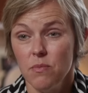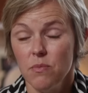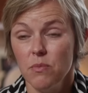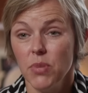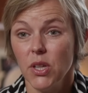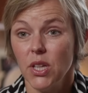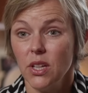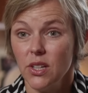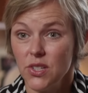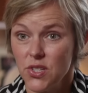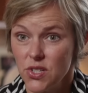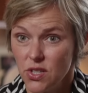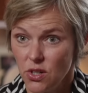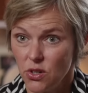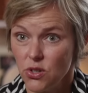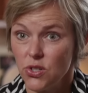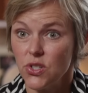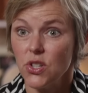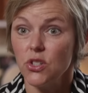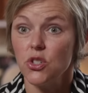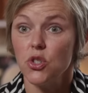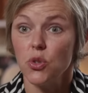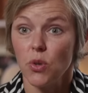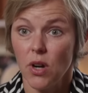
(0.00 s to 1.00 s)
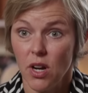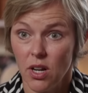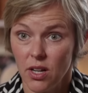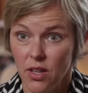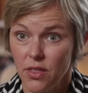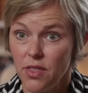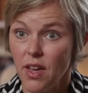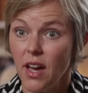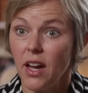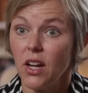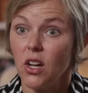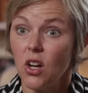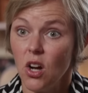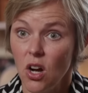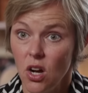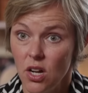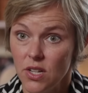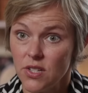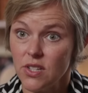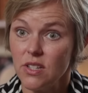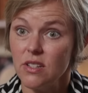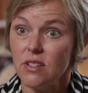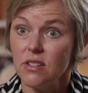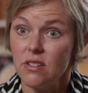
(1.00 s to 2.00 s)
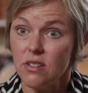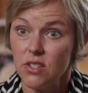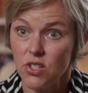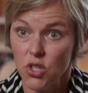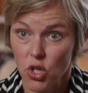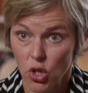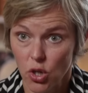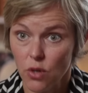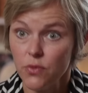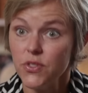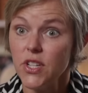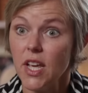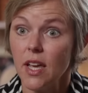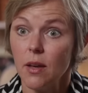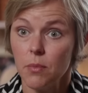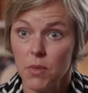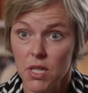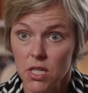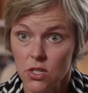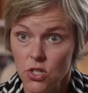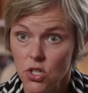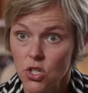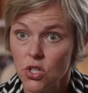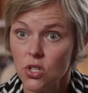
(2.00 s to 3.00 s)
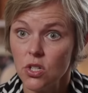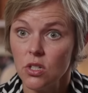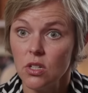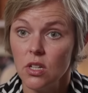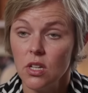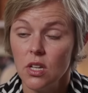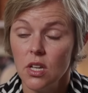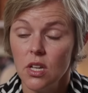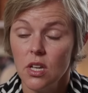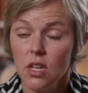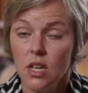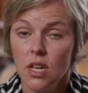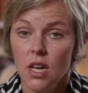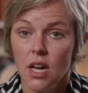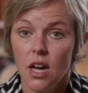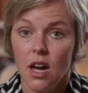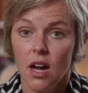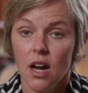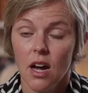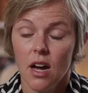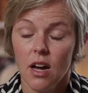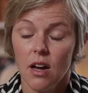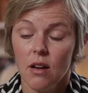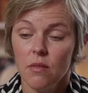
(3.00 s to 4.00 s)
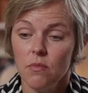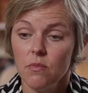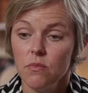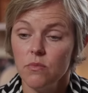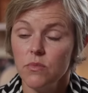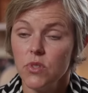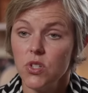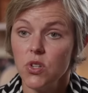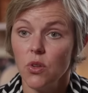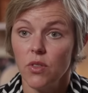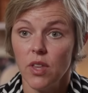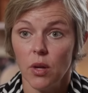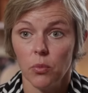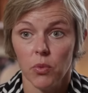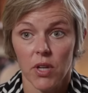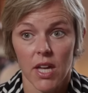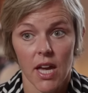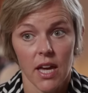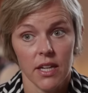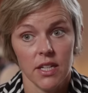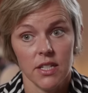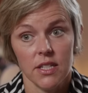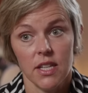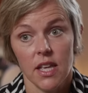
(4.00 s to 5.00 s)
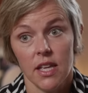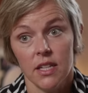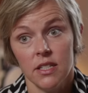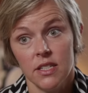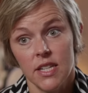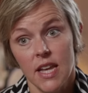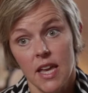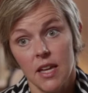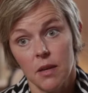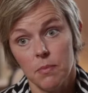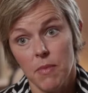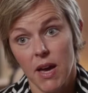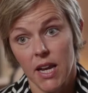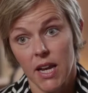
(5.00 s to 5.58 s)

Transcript: because there's a drug that causes nerve damage. So then we had to then take